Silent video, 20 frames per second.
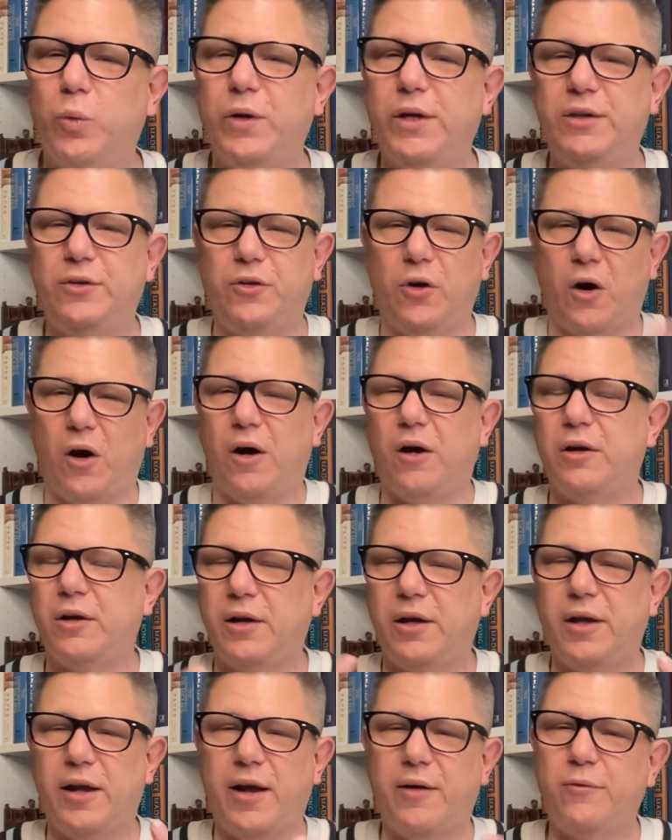We talk
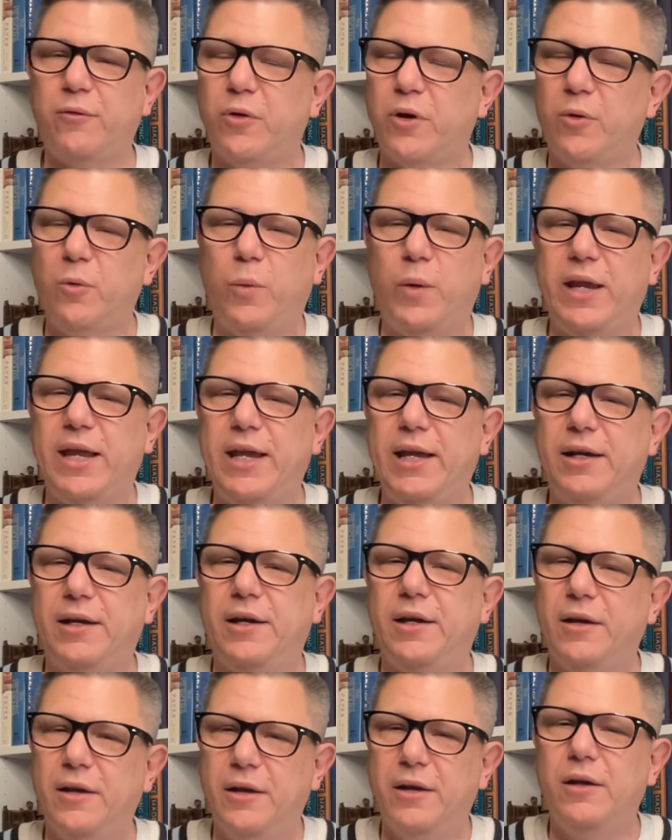every
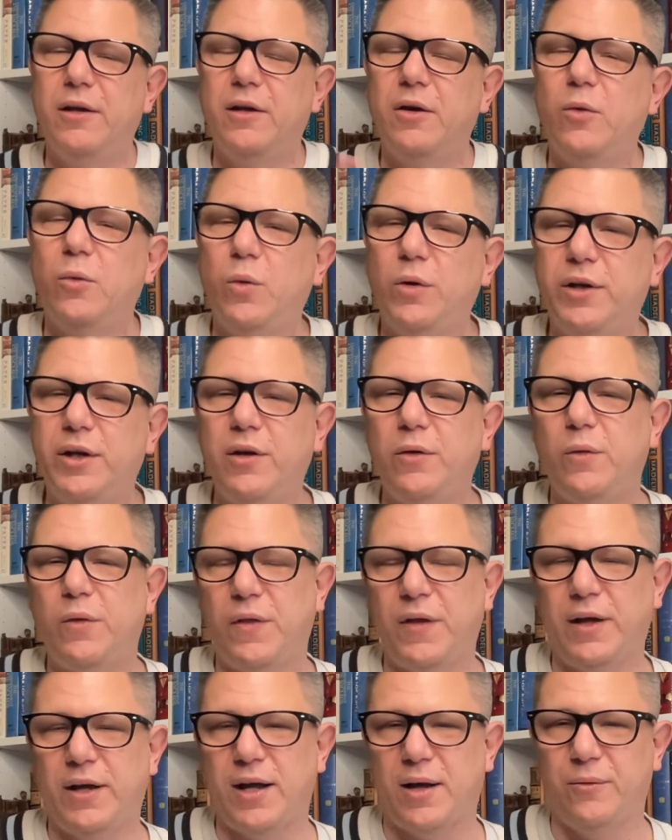week. What do you
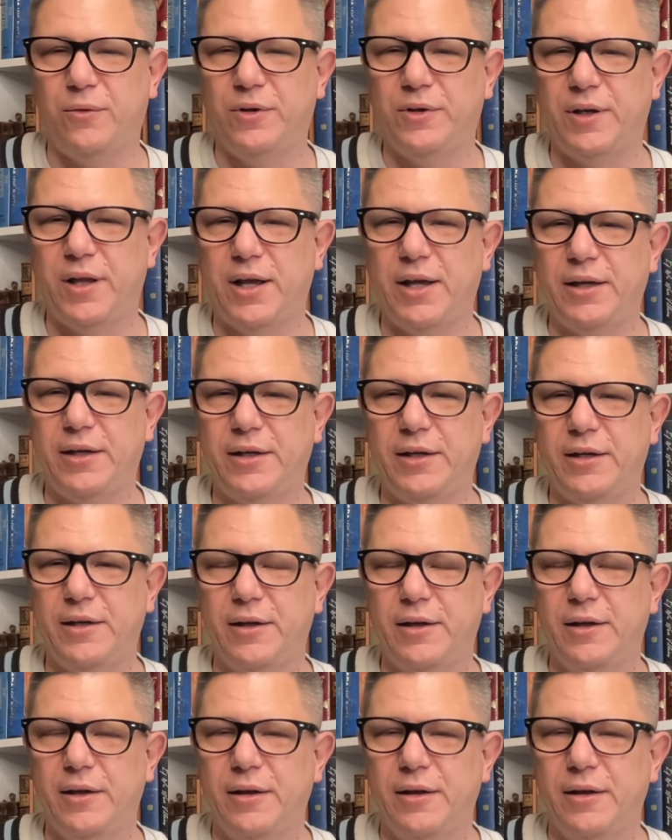think I would like?